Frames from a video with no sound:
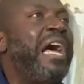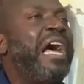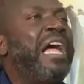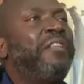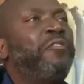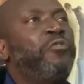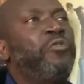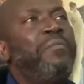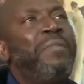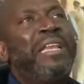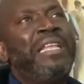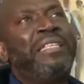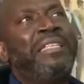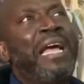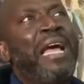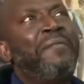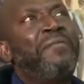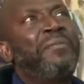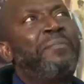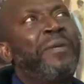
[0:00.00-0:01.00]
And too many
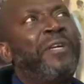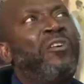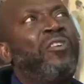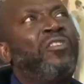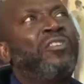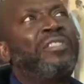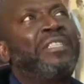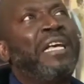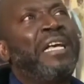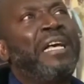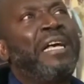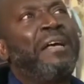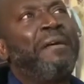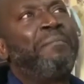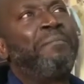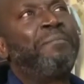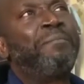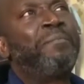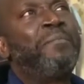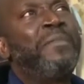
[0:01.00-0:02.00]
times, because
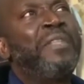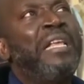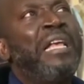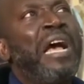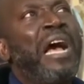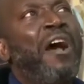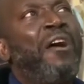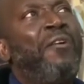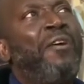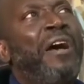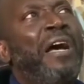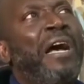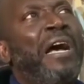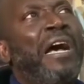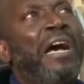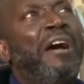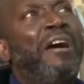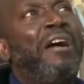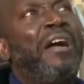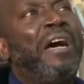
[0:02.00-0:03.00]

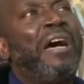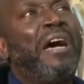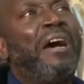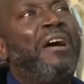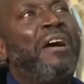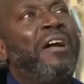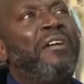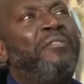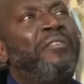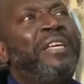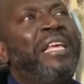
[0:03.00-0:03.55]
our